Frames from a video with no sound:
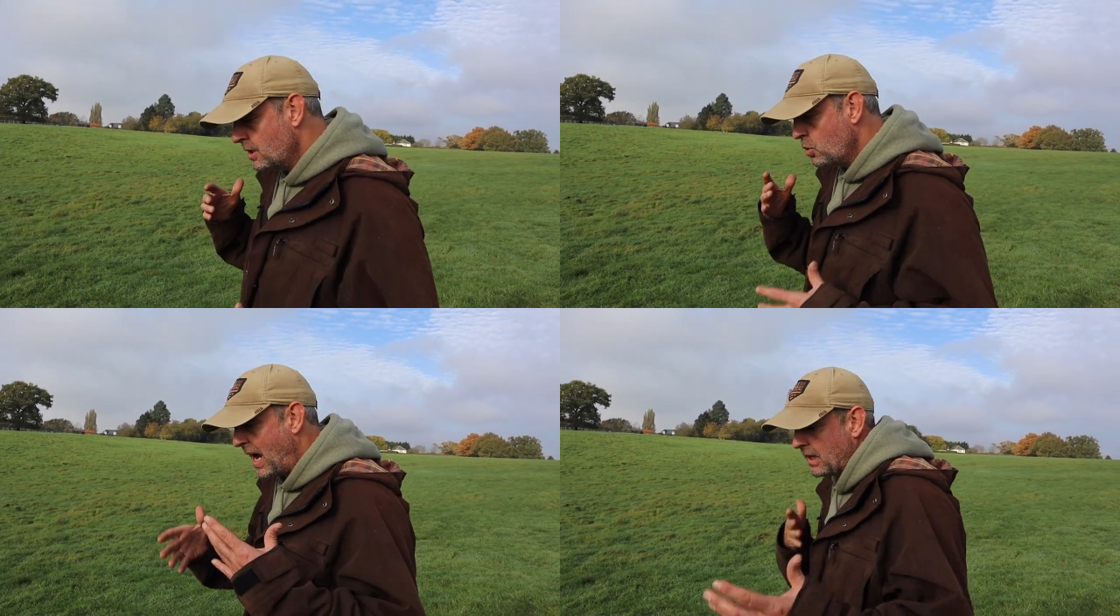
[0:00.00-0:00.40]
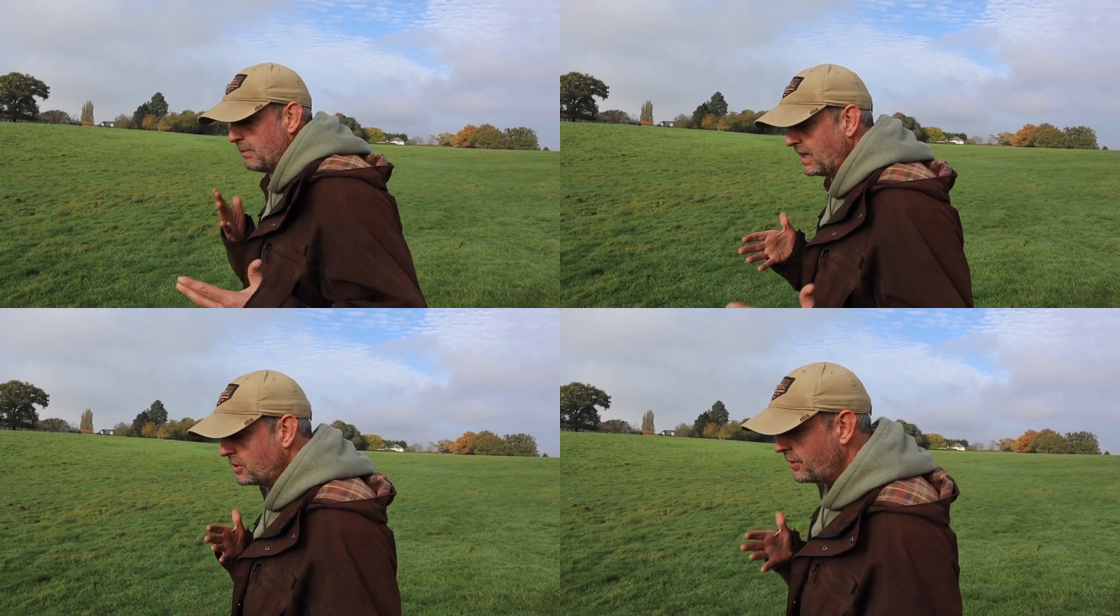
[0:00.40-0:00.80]
to
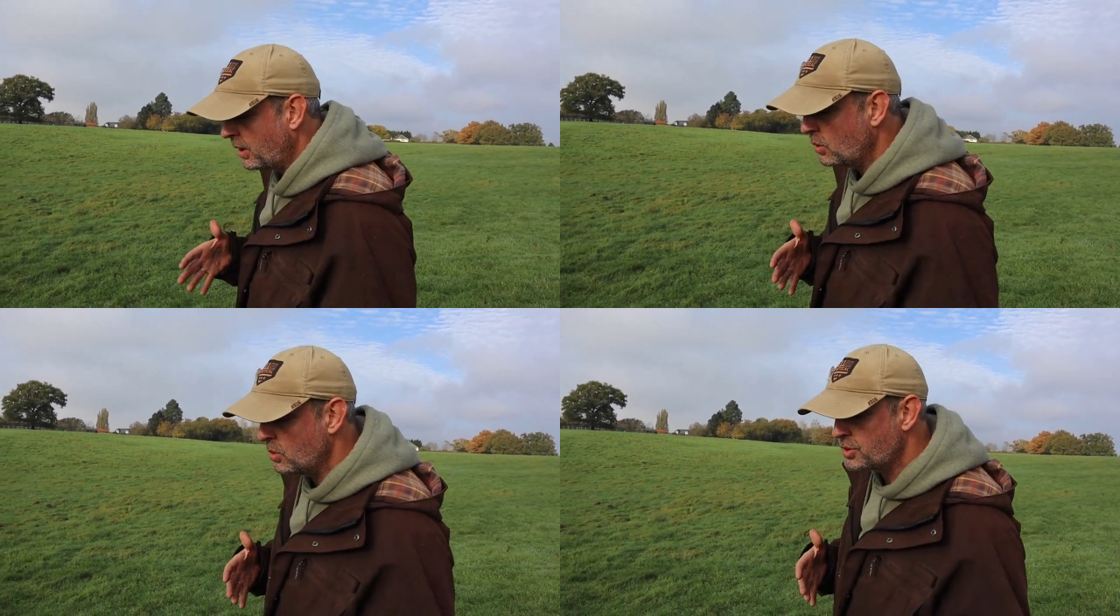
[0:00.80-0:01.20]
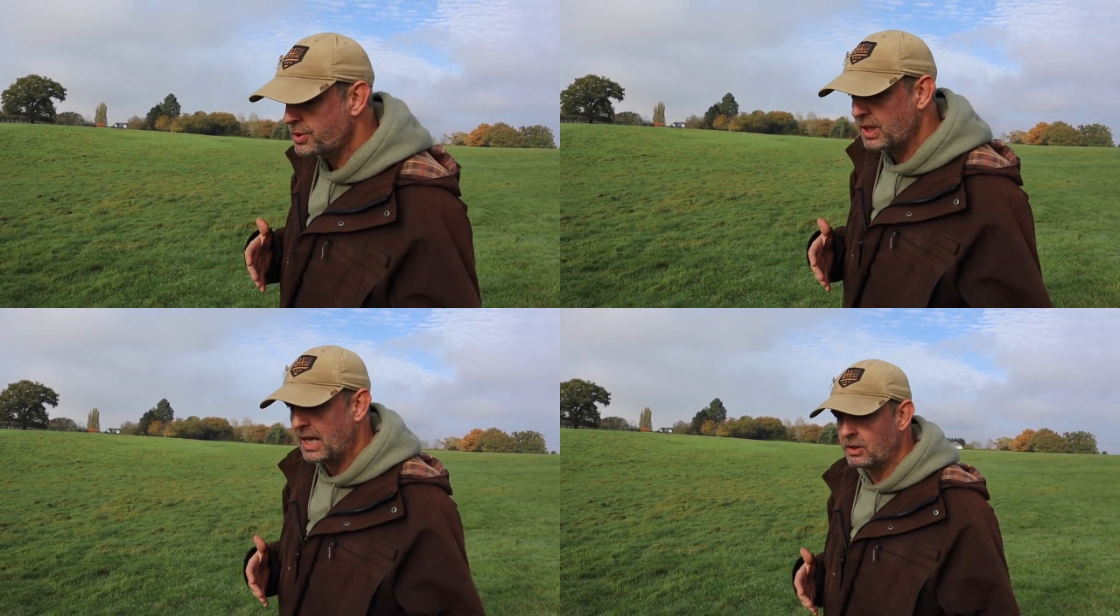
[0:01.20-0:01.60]
acclimate to those
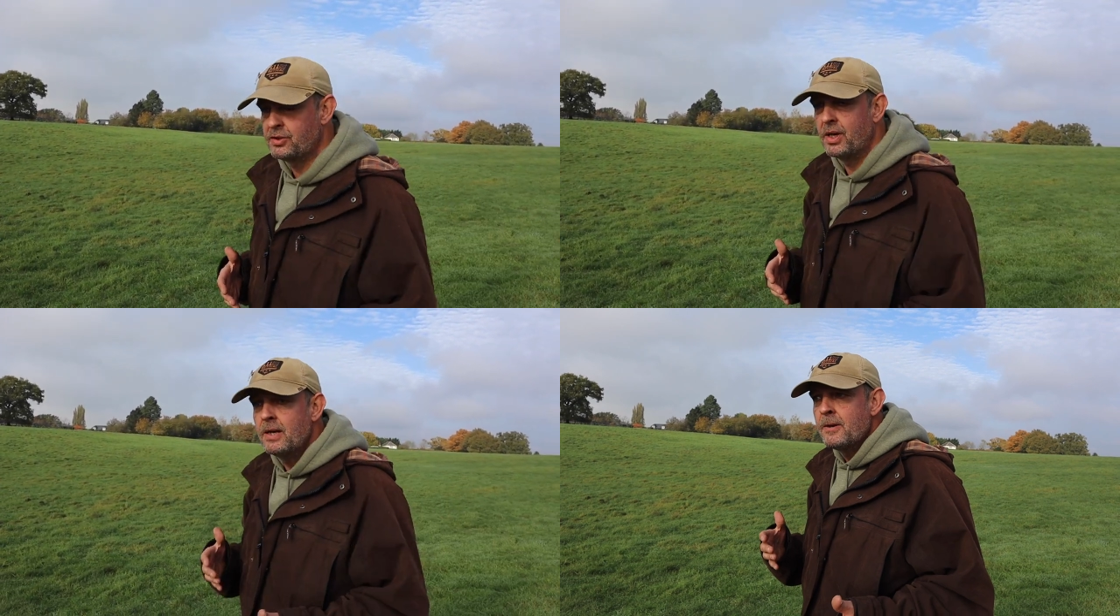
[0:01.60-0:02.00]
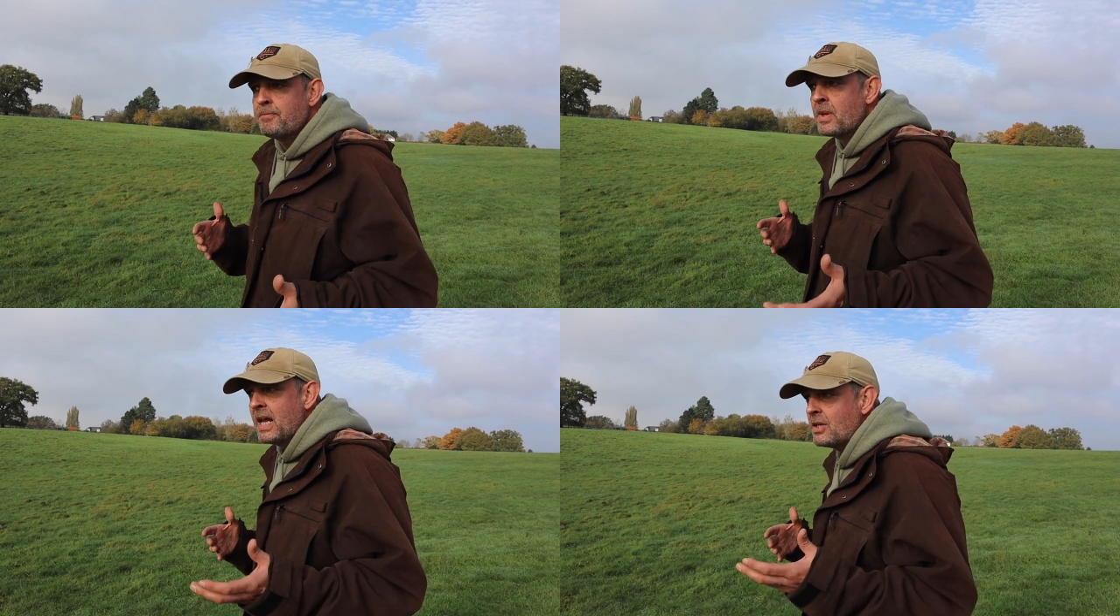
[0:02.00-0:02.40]
slugs.
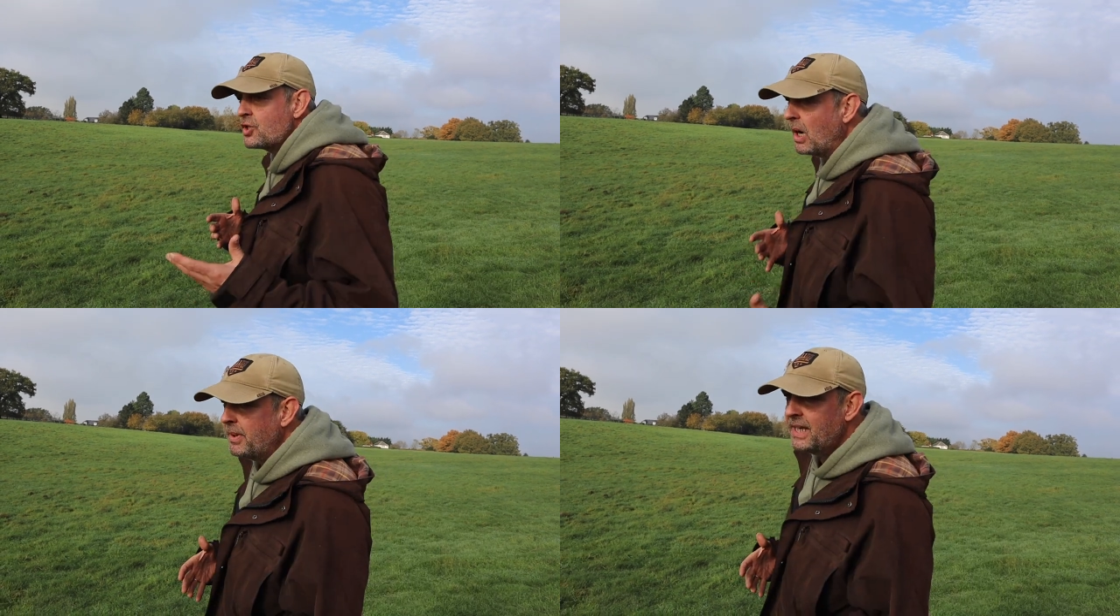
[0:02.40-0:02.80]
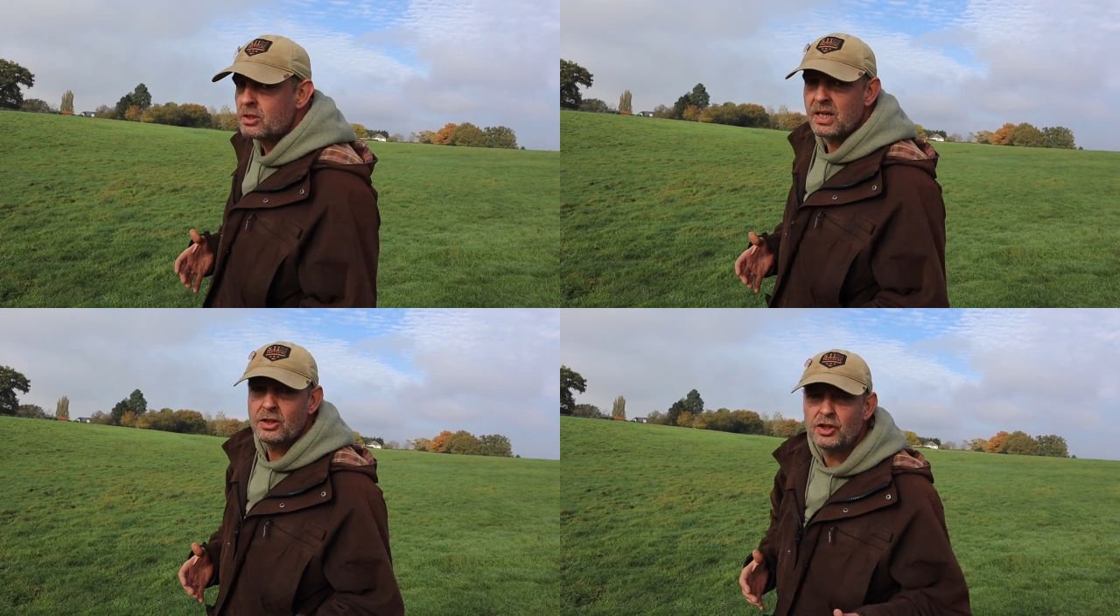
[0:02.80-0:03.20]
Some of these
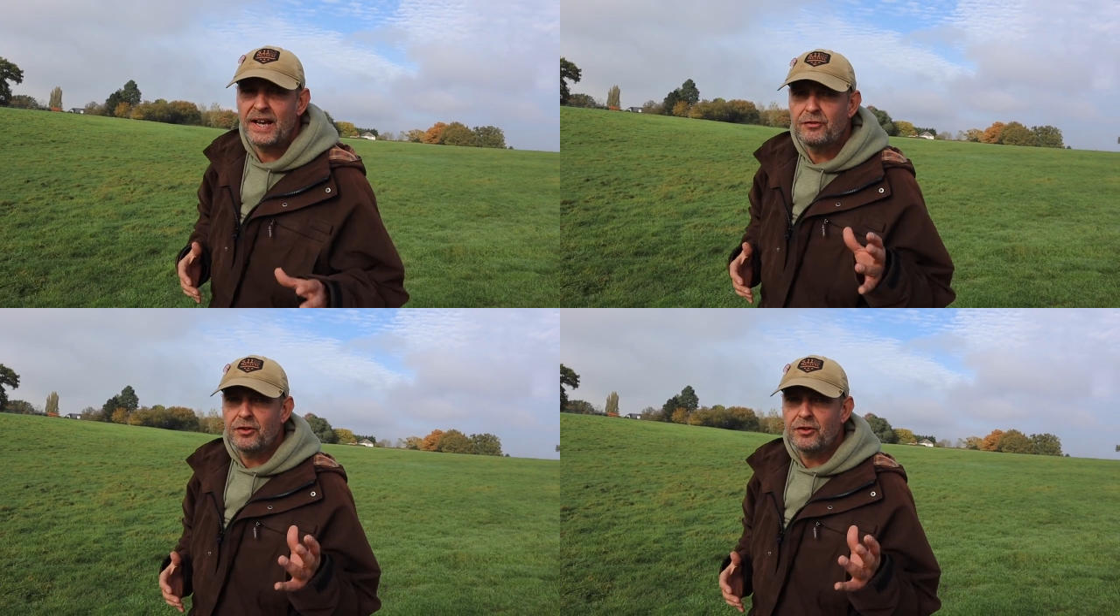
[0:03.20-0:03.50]
slugs take